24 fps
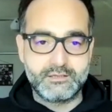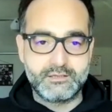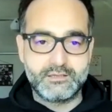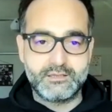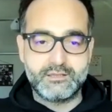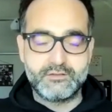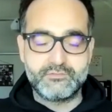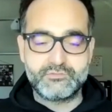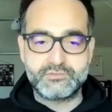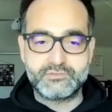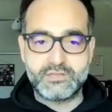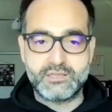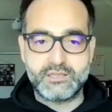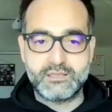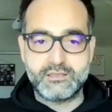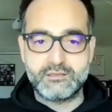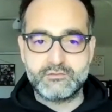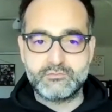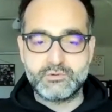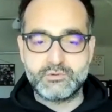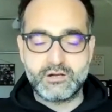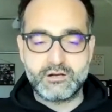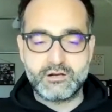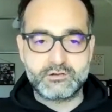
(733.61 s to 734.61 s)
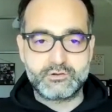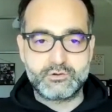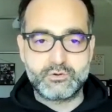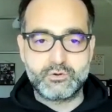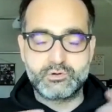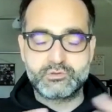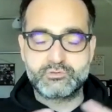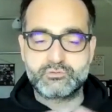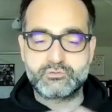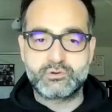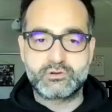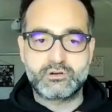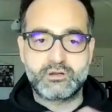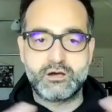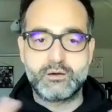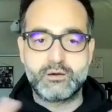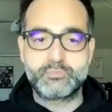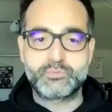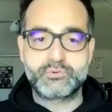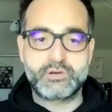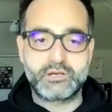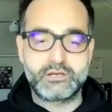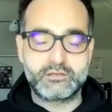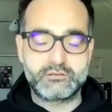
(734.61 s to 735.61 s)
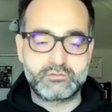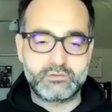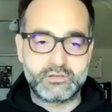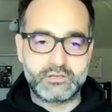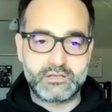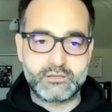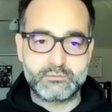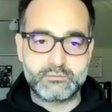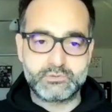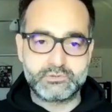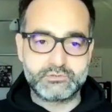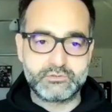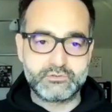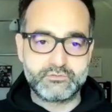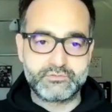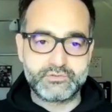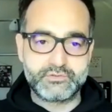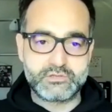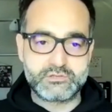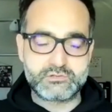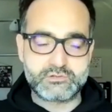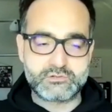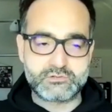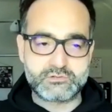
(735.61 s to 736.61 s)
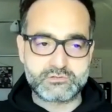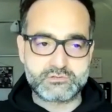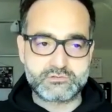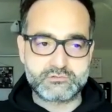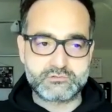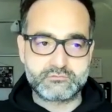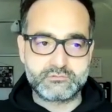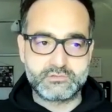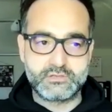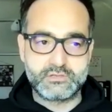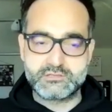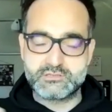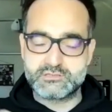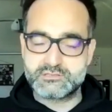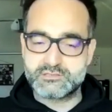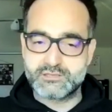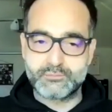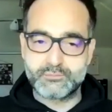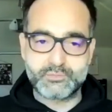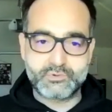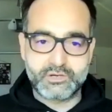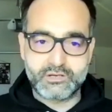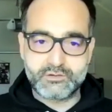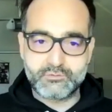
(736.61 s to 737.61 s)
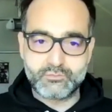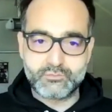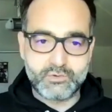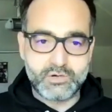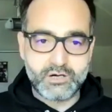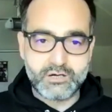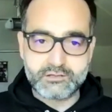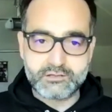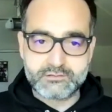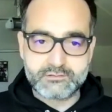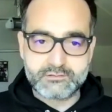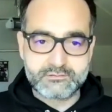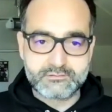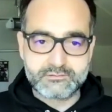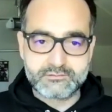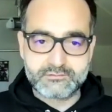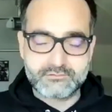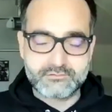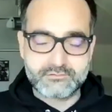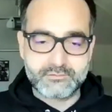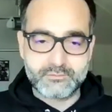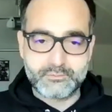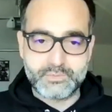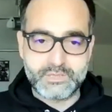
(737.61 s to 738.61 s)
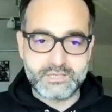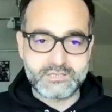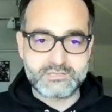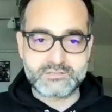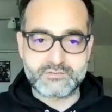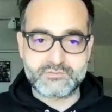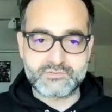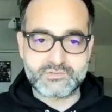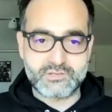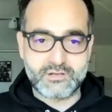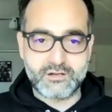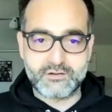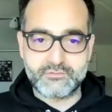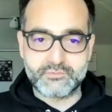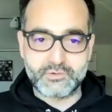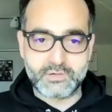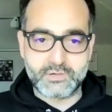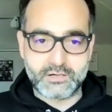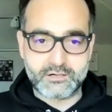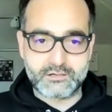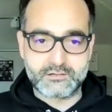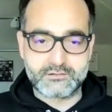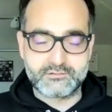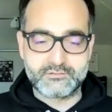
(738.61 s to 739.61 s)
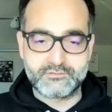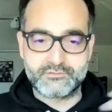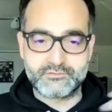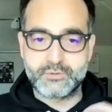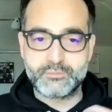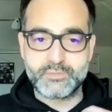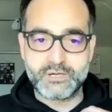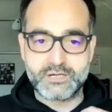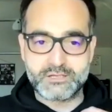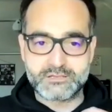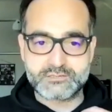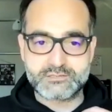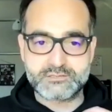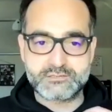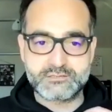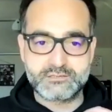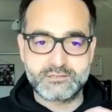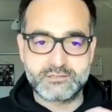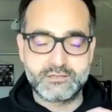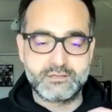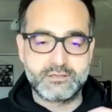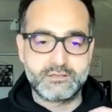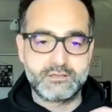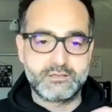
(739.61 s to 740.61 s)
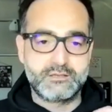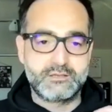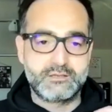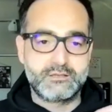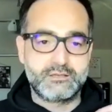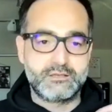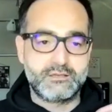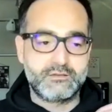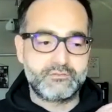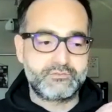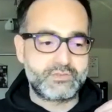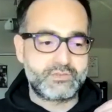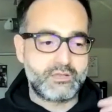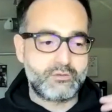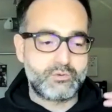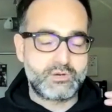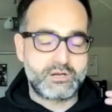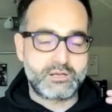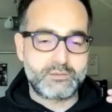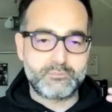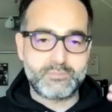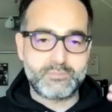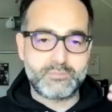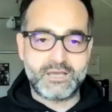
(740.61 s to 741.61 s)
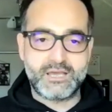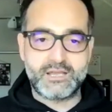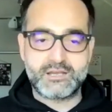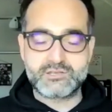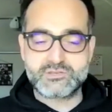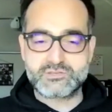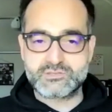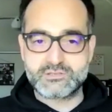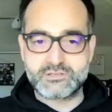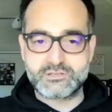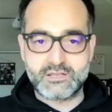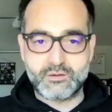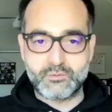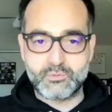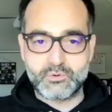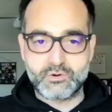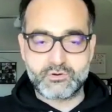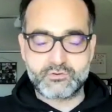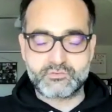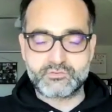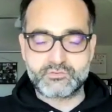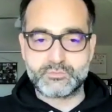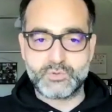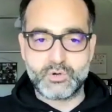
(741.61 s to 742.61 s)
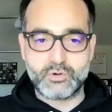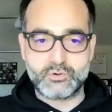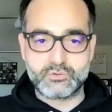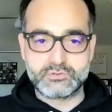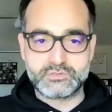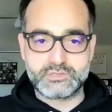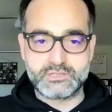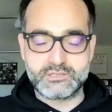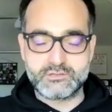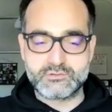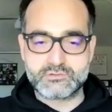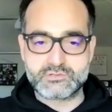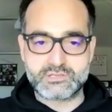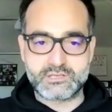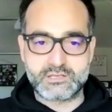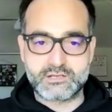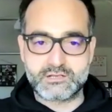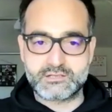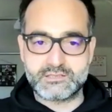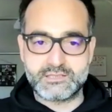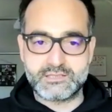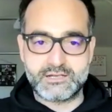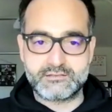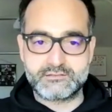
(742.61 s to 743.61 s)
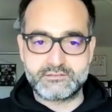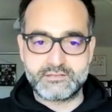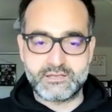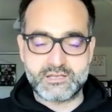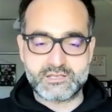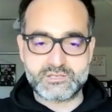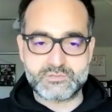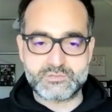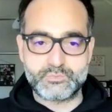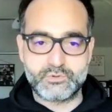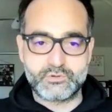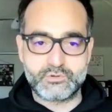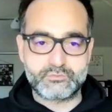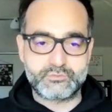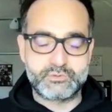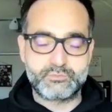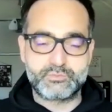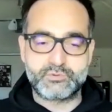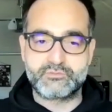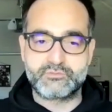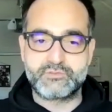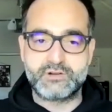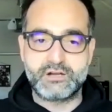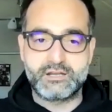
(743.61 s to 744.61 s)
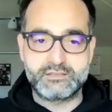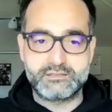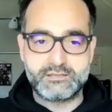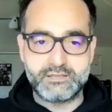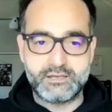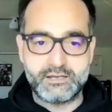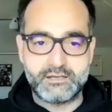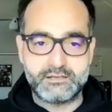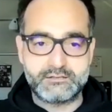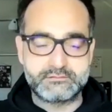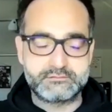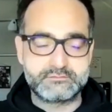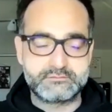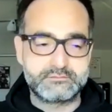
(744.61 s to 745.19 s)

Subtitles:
If they are going through an upgrade to enable new features, they just upgrade one piece of software from us. If they want to manage the network remotely using a cloud dashboard, we provide that.